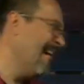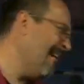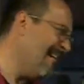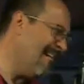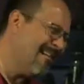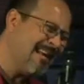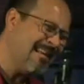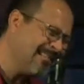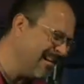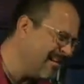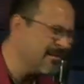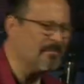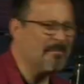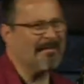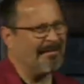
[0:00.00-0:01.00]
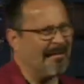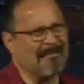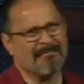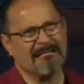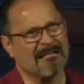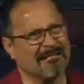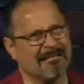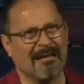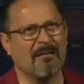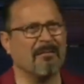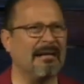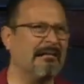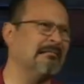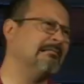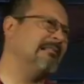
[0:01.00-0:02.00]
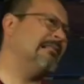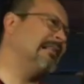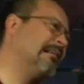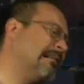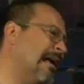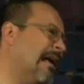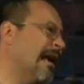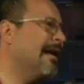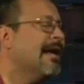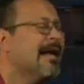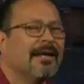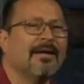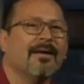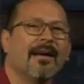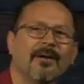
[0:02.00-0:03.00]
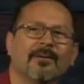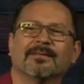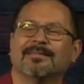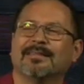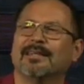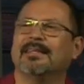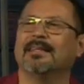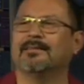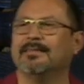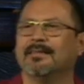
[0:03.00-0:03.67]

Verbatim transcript: Oh, that Chuck Smith, I don't understand why they don't do this. And, you know, I always say this